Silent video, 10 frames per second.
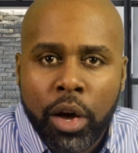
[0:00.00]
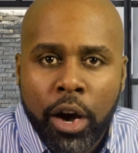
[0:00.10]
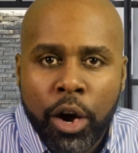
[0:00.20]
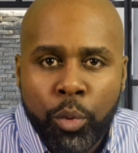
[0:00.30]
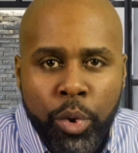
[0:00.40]

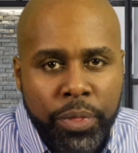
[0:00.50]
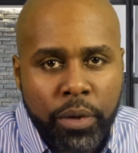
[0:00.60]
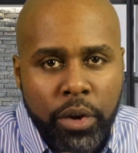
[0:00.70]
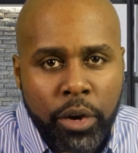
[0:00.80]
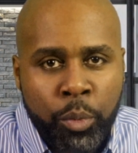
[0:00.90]

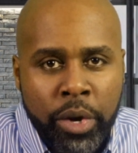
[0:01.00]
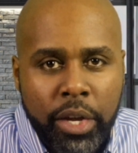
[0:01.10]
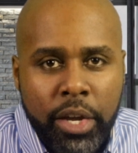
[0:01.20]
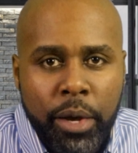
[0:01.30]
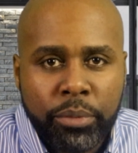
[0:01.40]
when
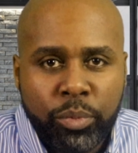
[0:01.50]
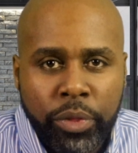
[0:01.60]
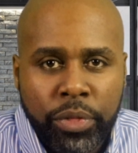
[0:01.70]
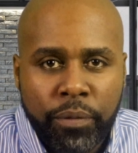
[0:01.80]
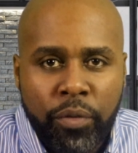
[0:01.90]
it comes
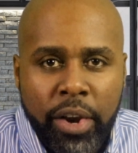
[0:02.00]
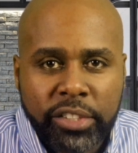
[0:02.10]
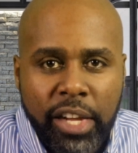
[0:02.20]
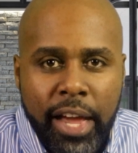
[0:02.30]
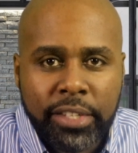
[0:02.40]
with the
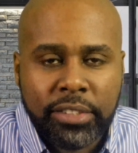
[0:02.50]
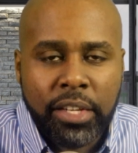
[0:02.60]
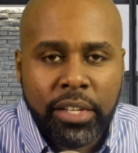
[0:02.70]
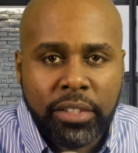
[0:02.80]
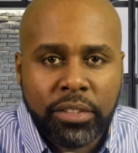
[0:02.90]

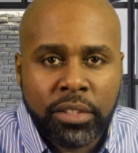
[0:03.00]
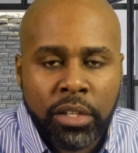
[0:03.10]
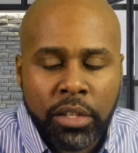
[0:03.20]
franchisees.